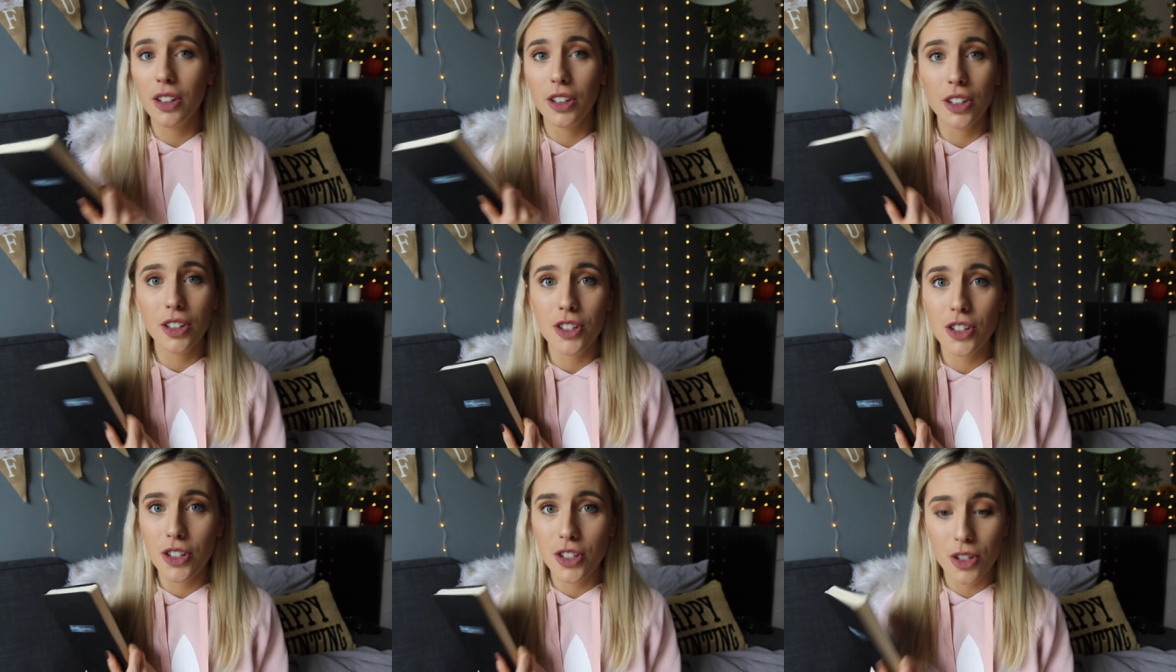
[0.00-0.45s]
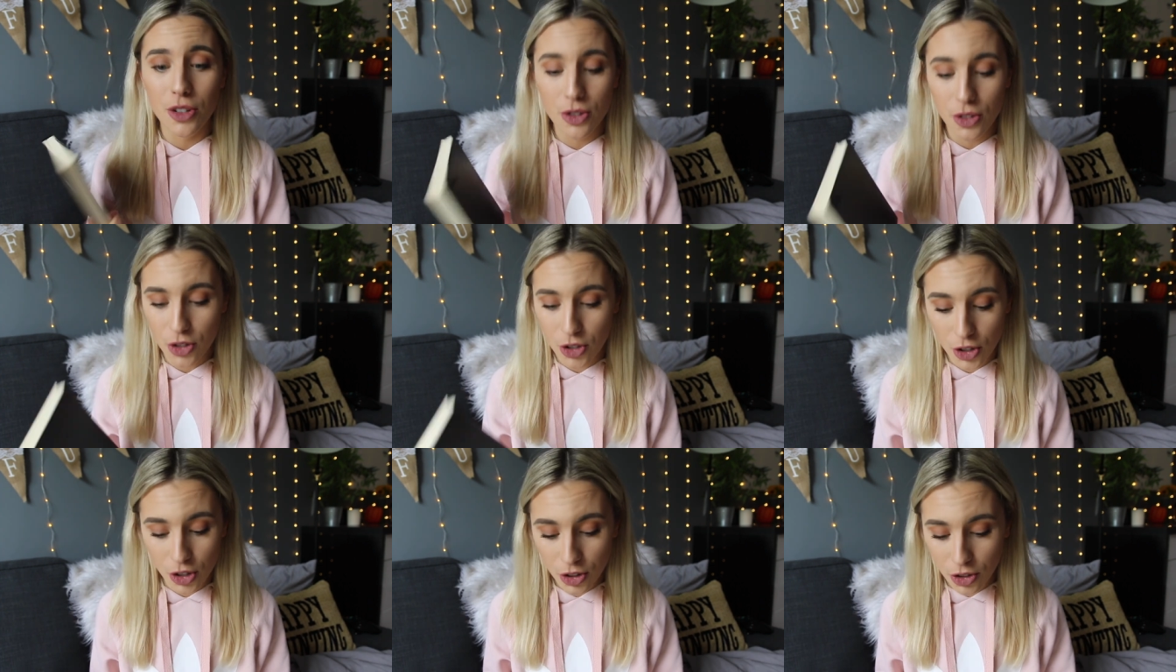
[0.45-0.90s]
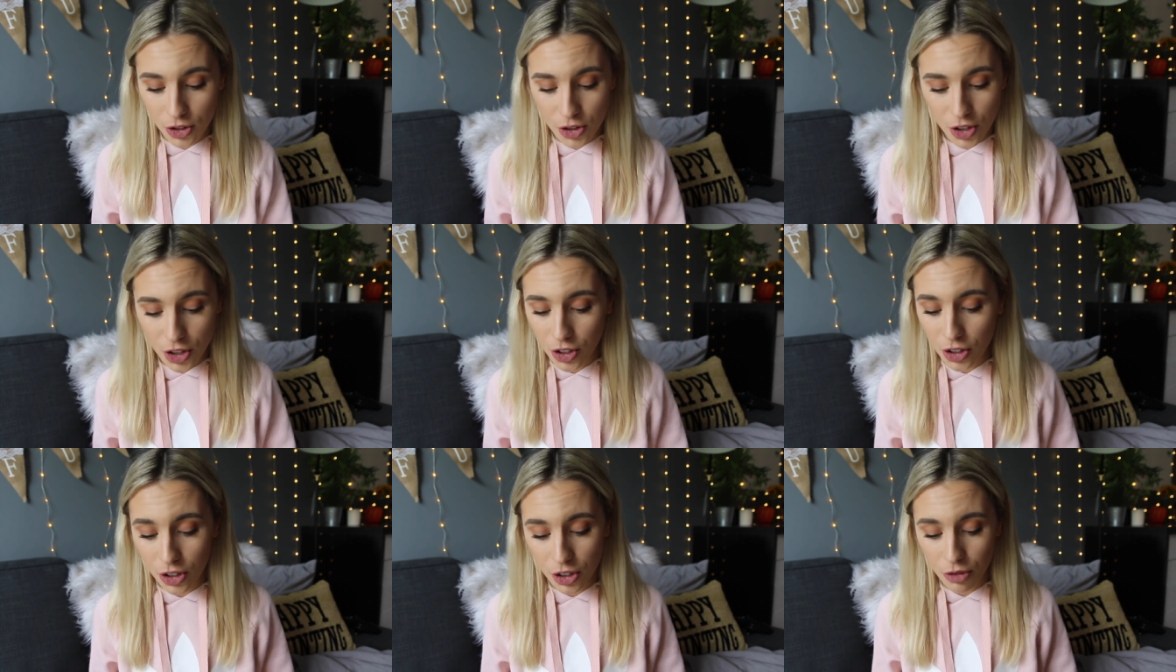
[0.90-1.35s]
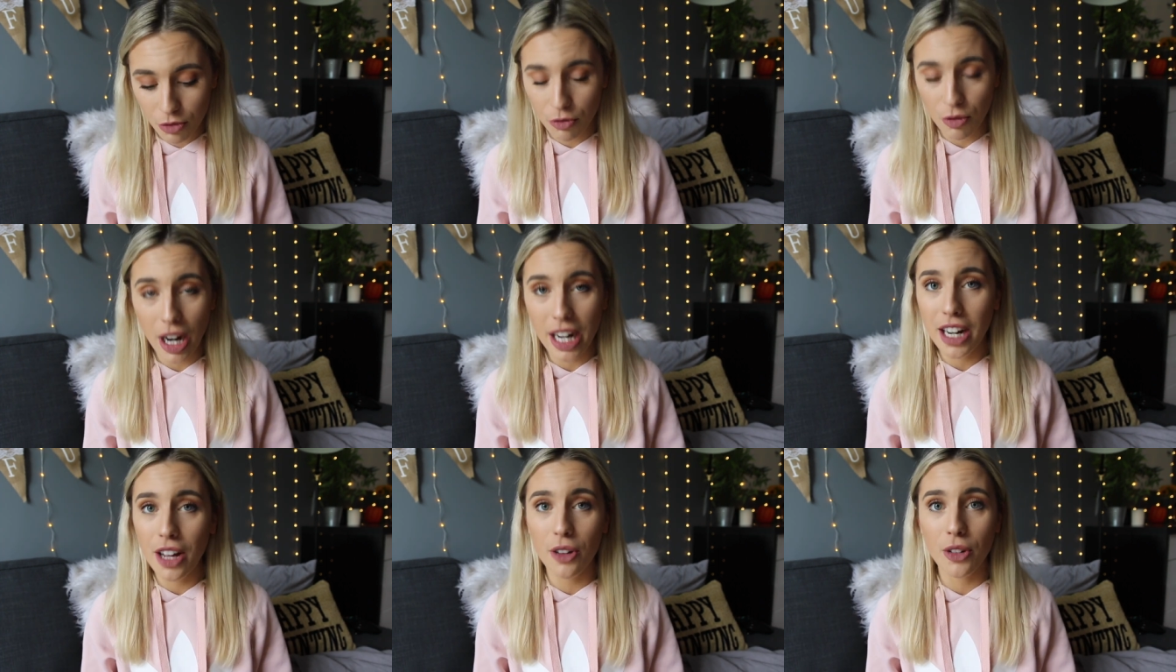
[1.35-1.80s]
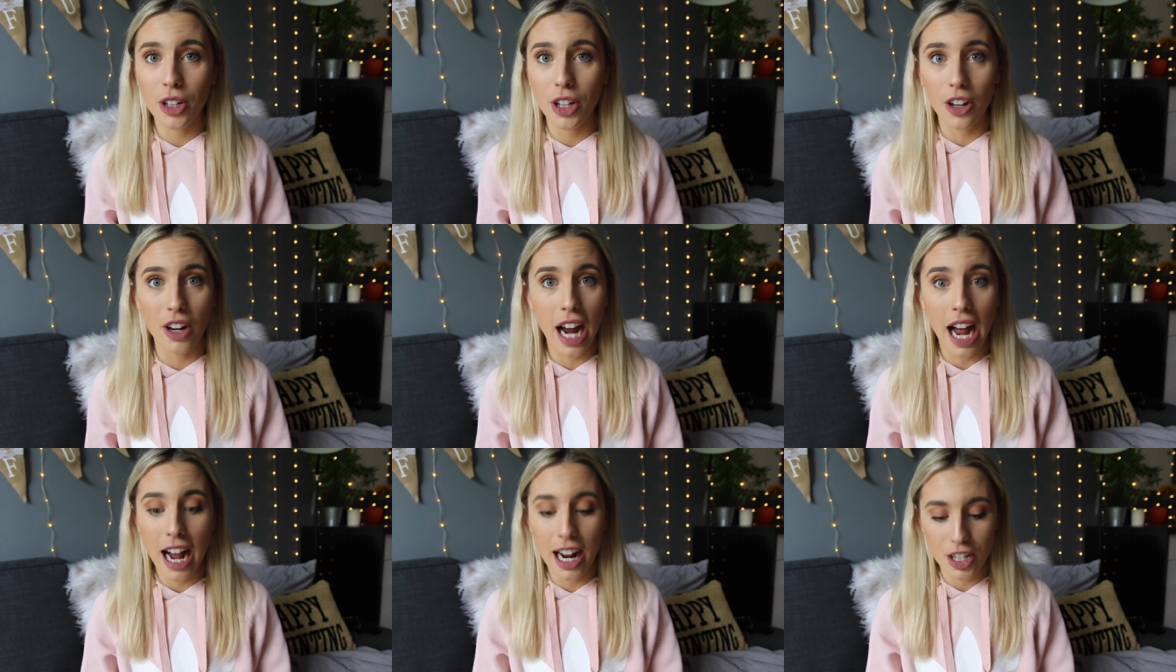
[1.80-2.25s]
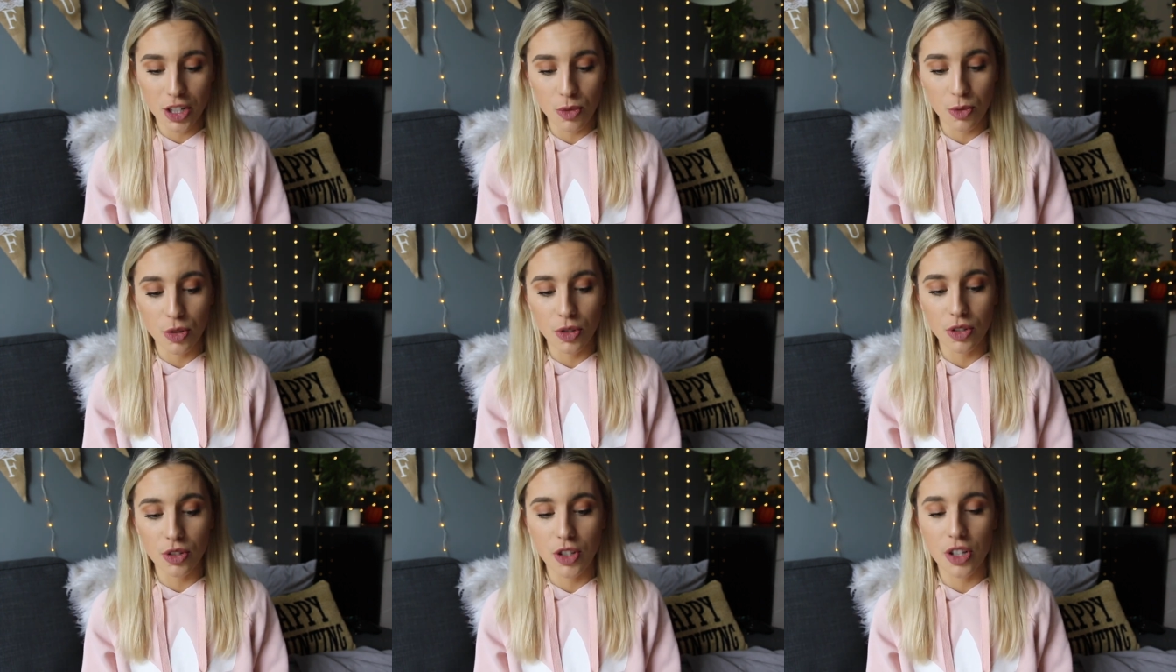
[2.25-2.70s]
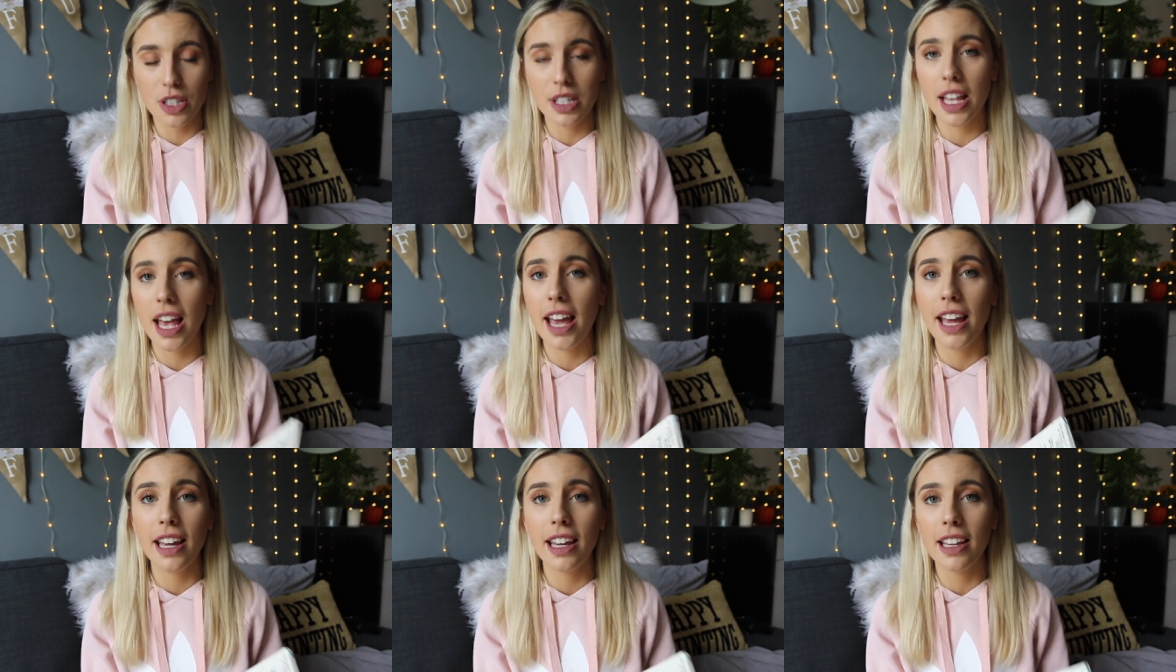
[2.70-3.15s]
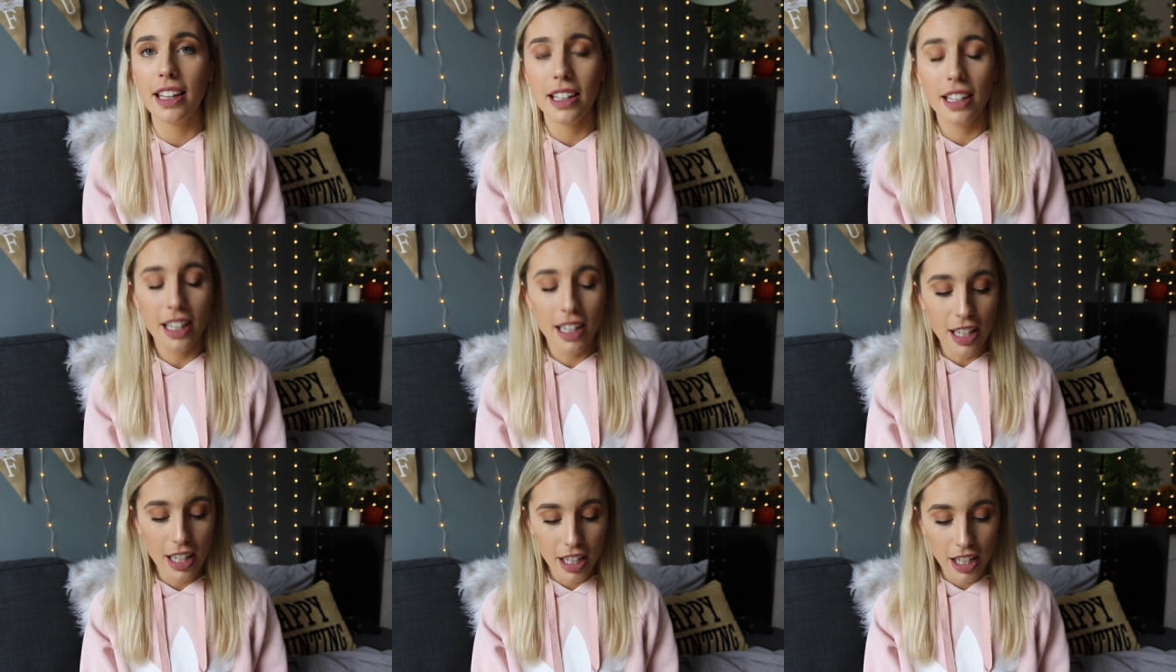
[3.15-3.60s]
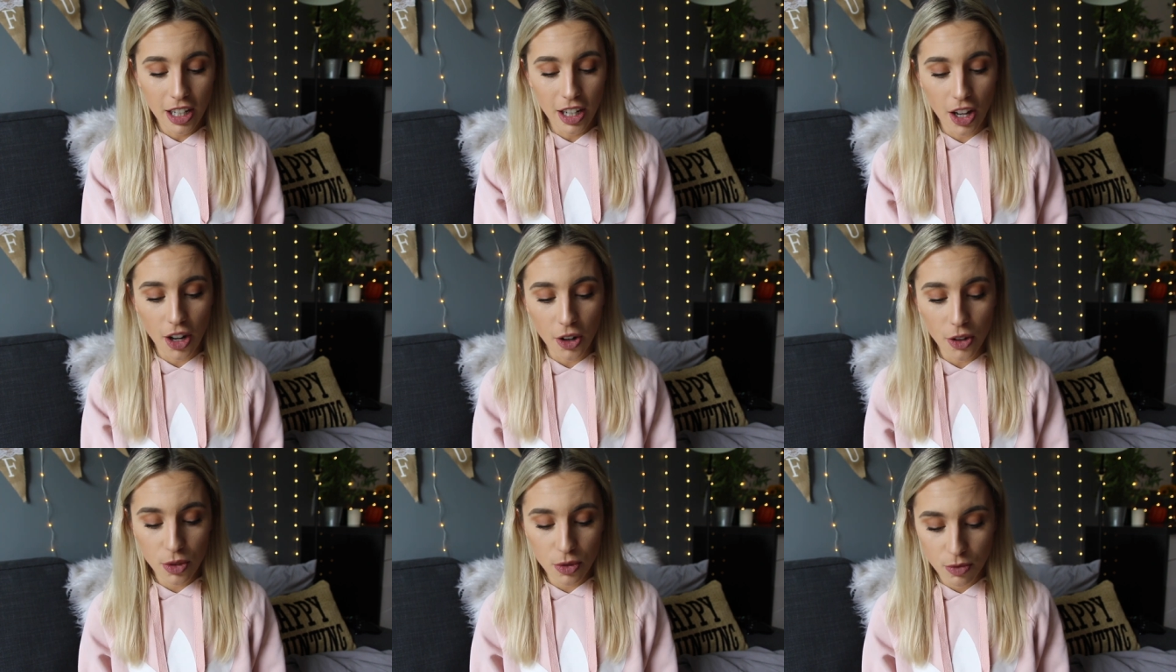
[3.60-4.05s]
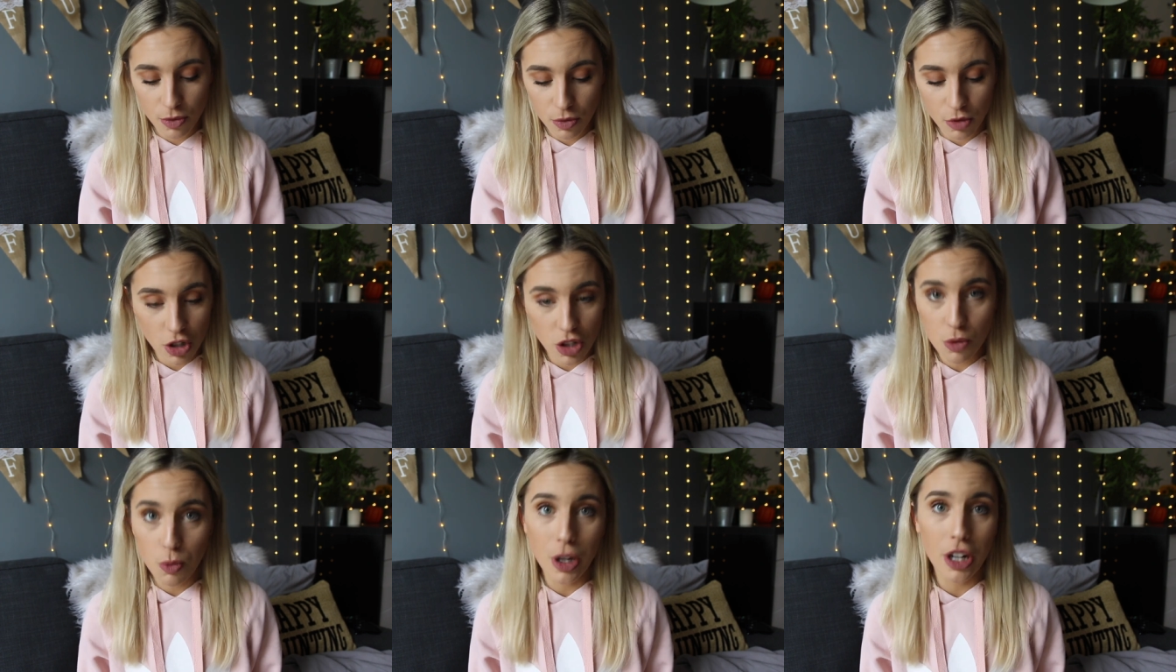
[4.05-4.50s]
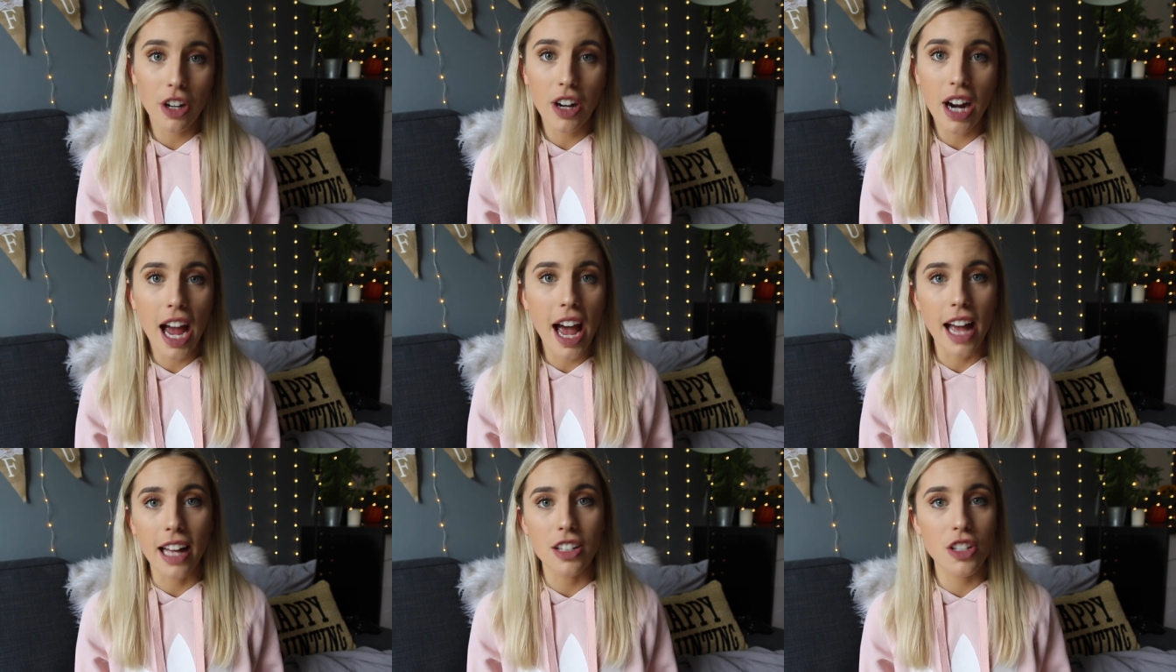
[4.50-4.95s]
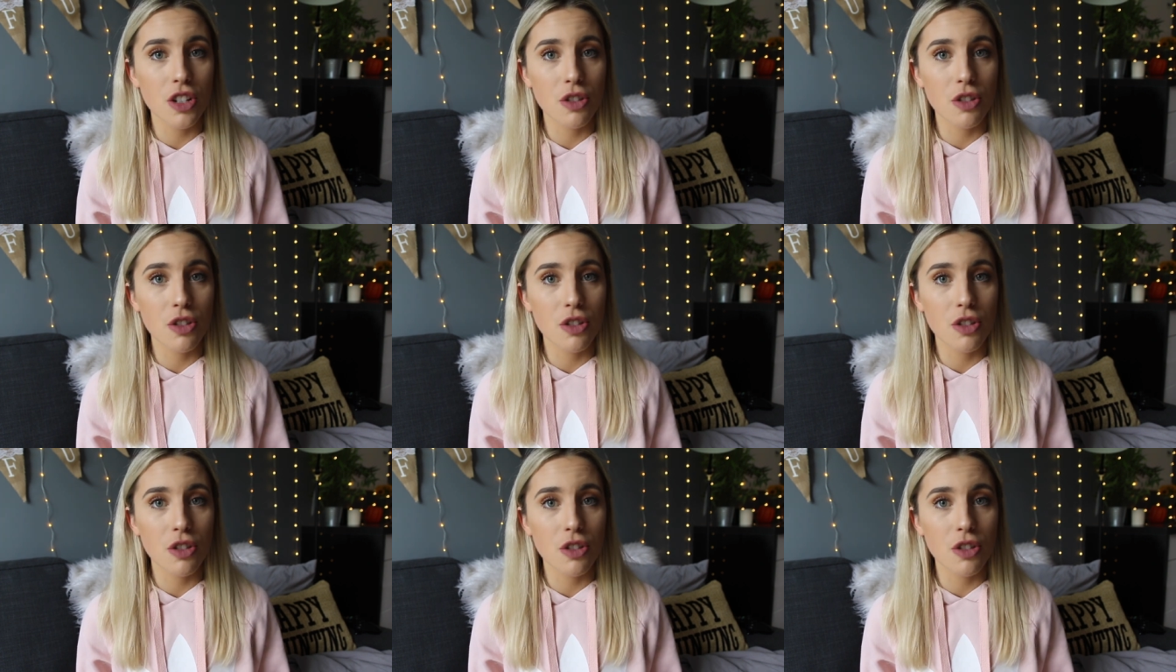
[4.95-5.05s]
You can just use a journal journal and write out your actual, just like, you know, just where you're at.